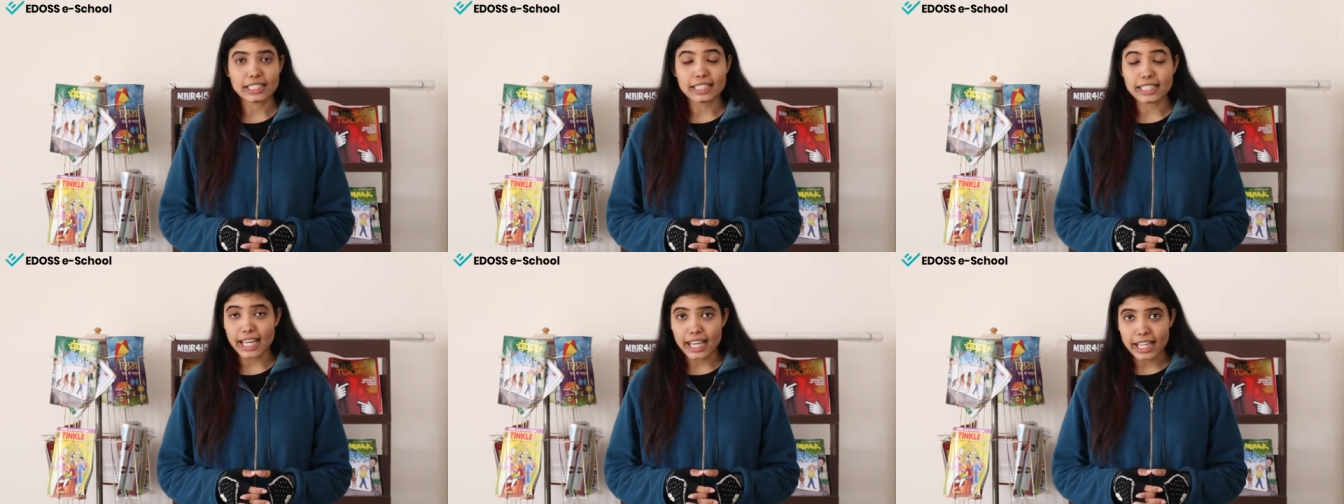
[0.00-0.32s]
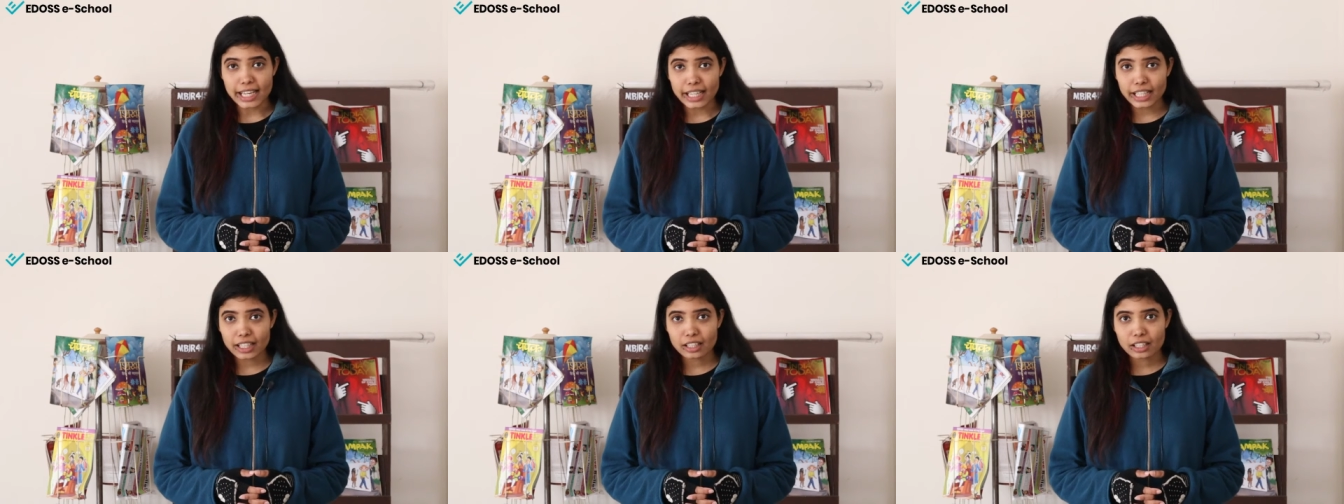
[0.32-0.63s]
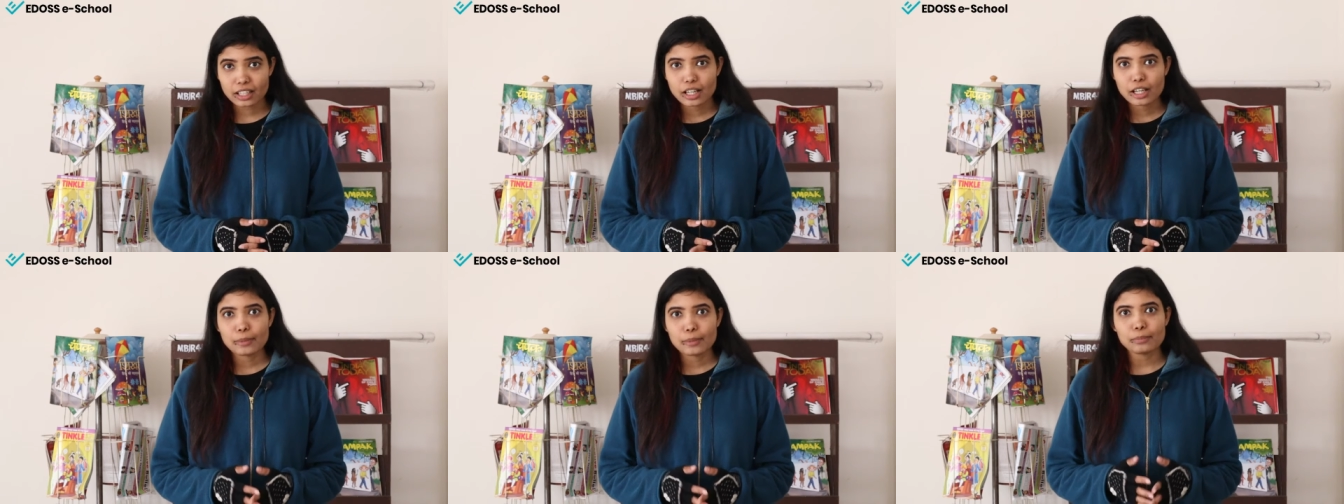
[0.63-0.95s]

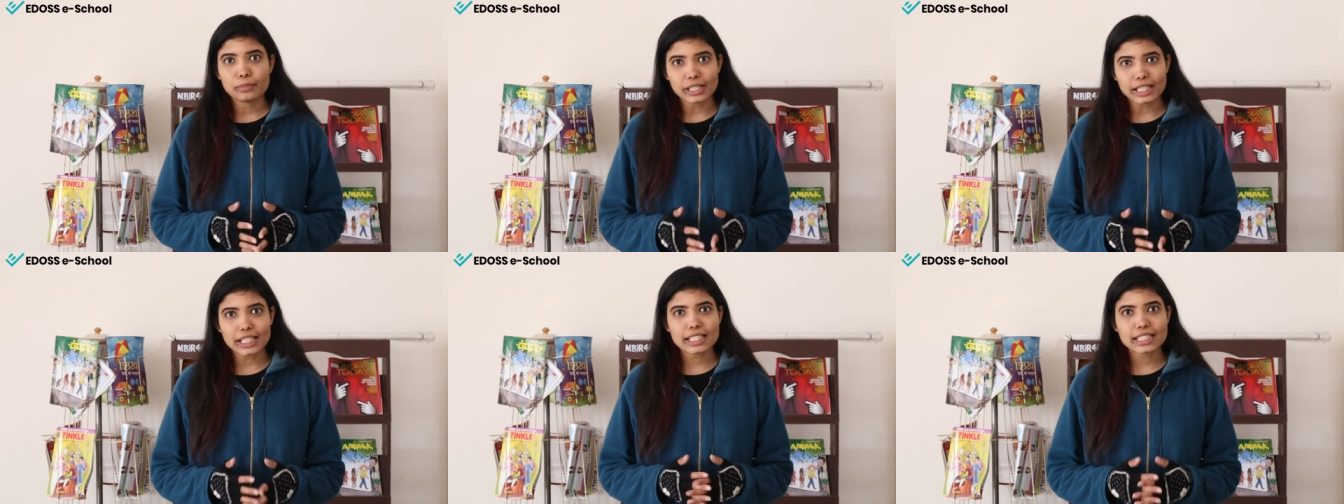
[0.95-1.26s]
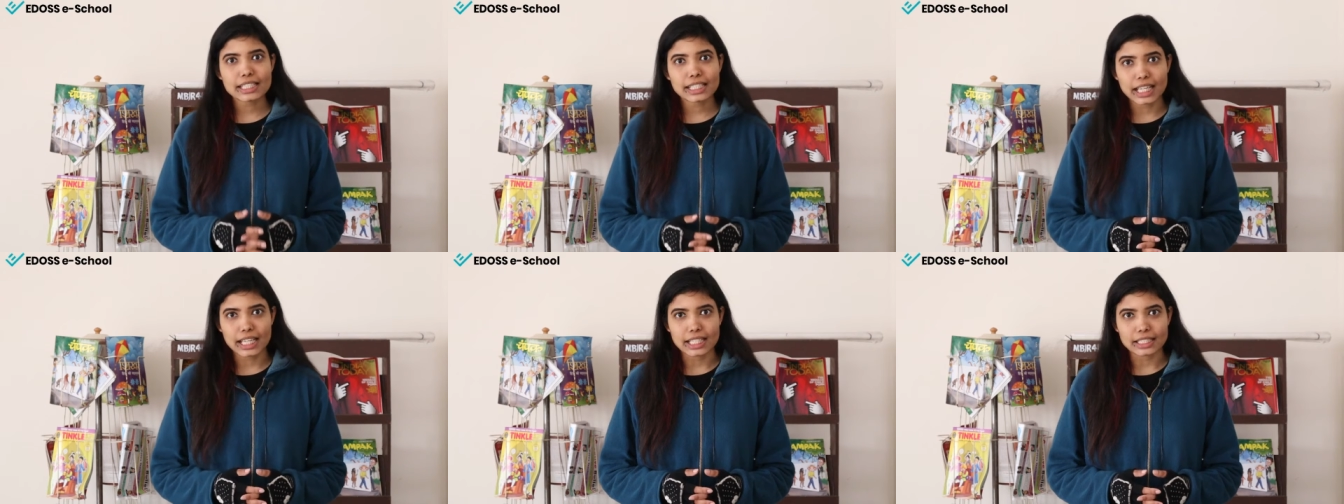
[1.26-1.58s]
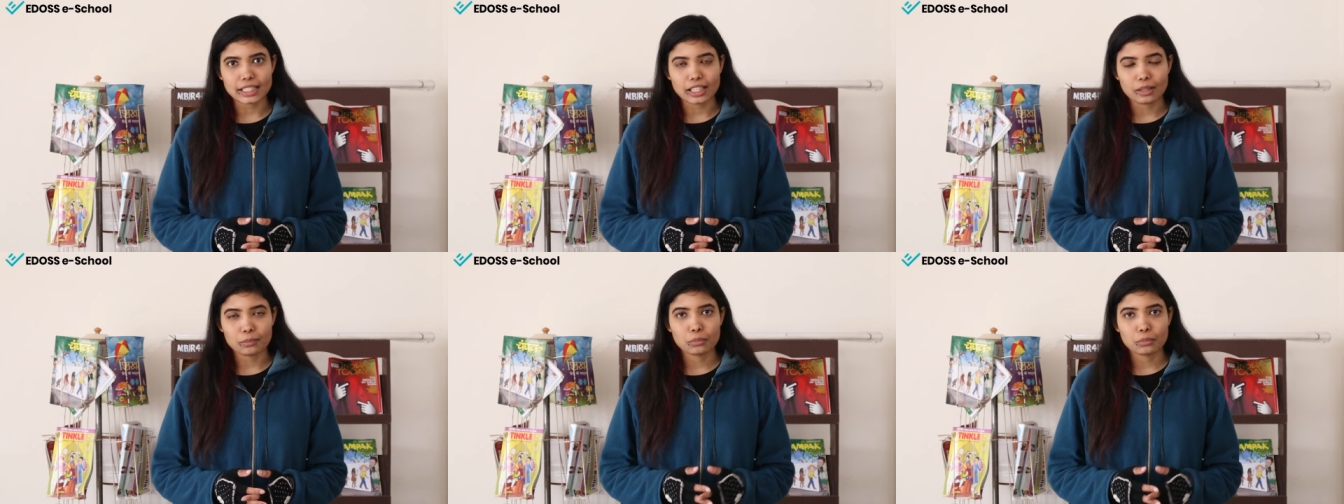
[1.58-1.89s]
Derek, please
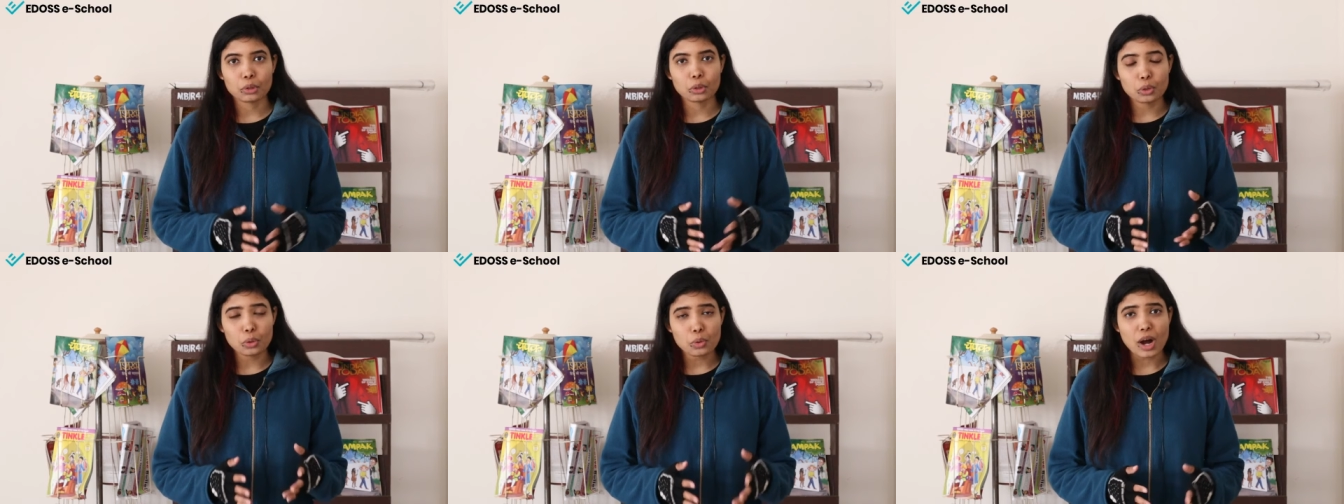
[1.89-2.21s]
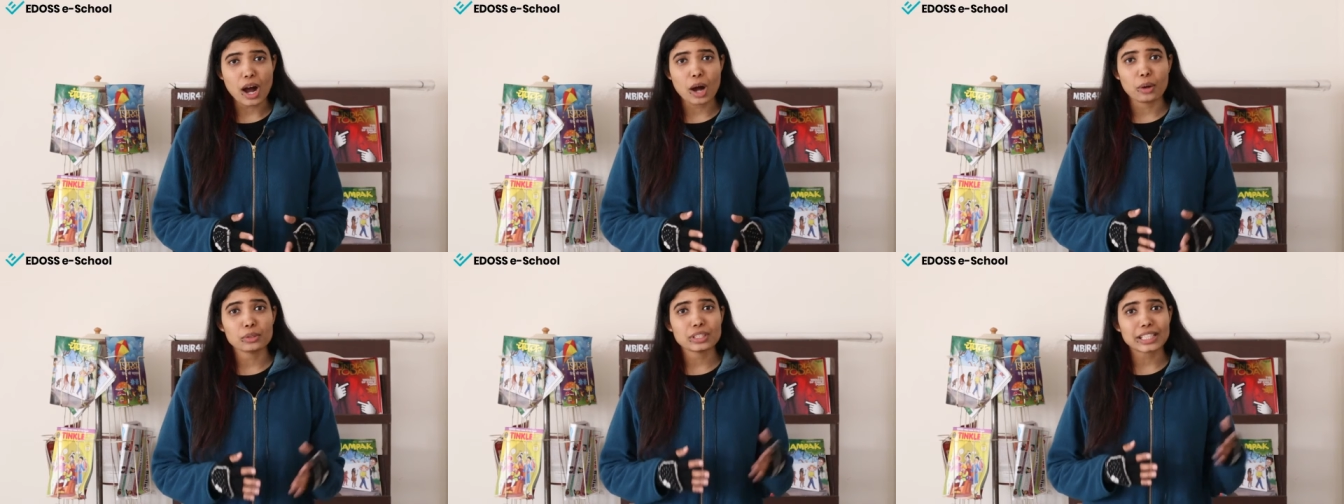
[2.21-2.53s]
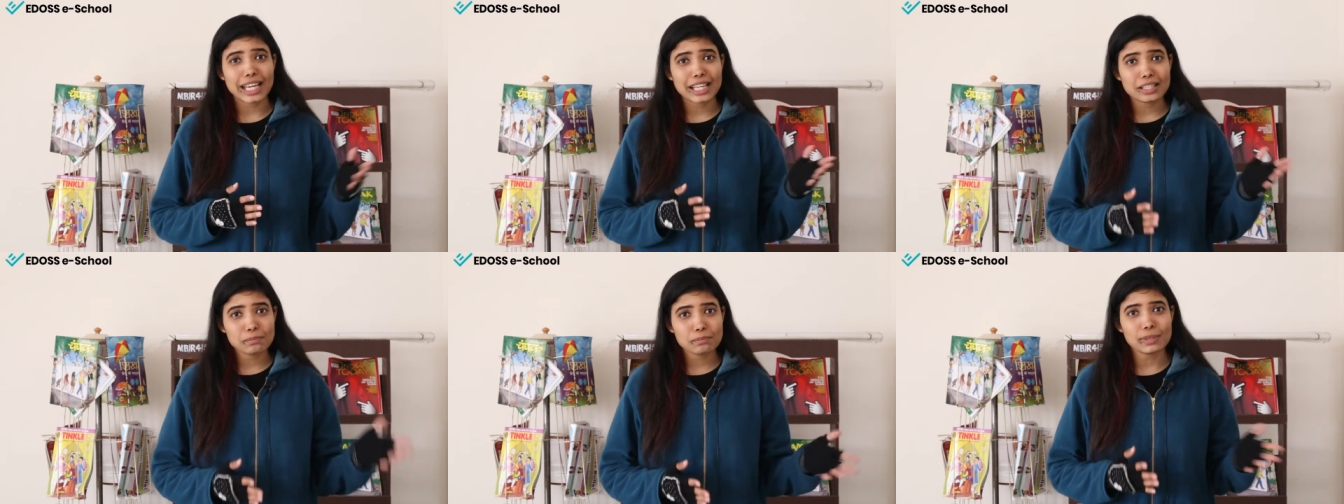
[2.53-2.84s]
get up, go out
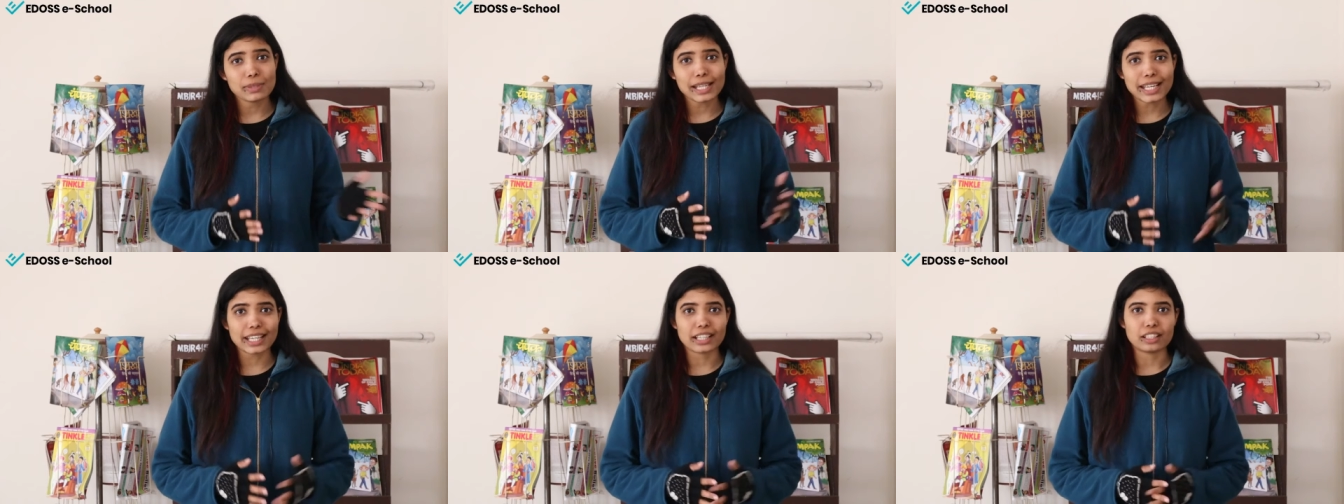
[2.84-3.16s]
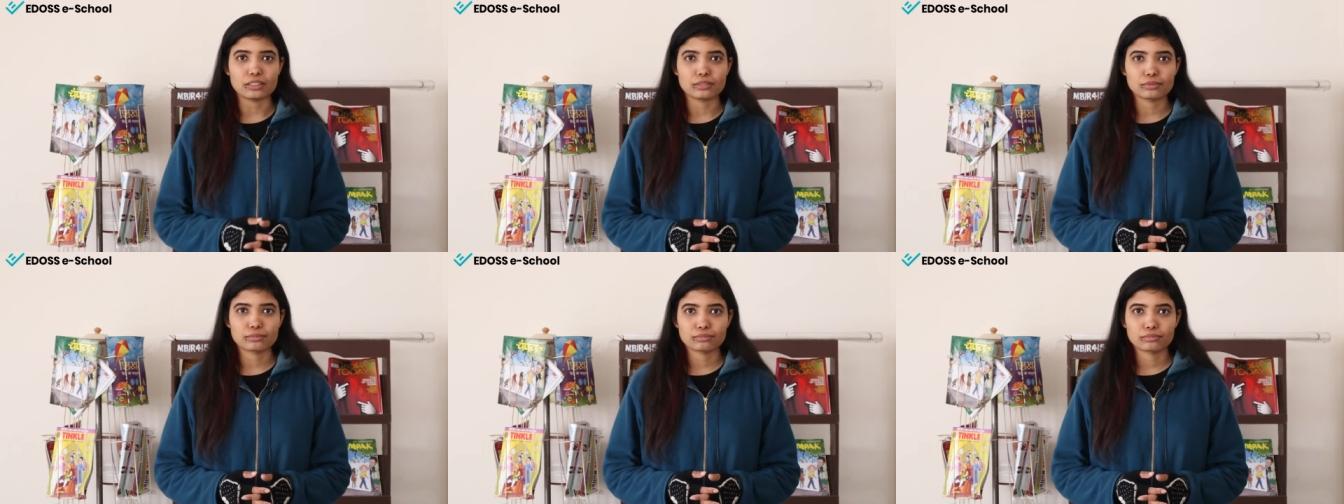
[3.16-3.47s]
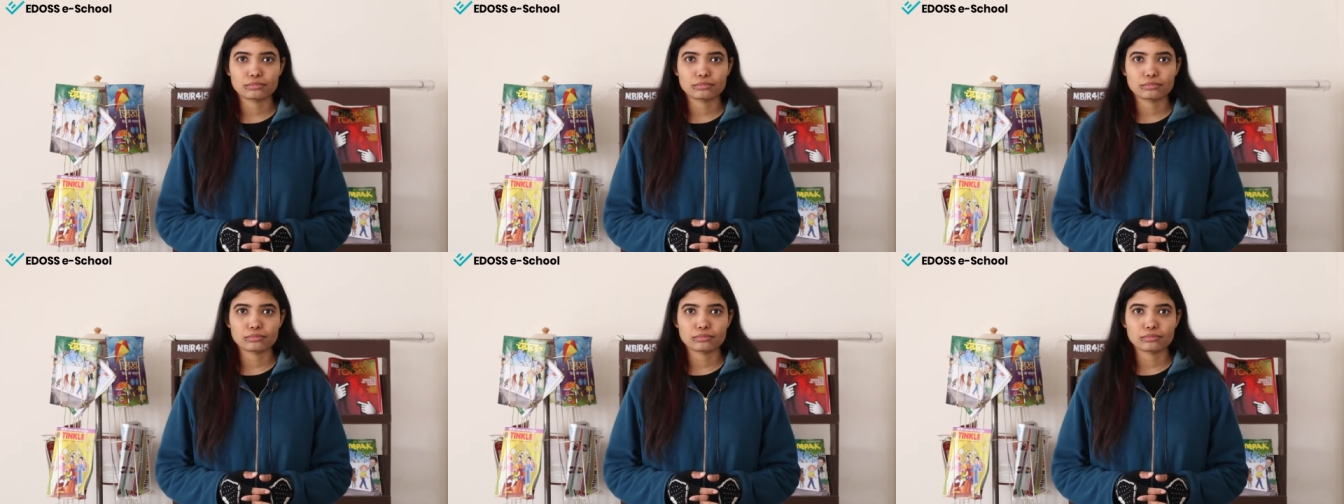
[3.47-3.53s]
and play.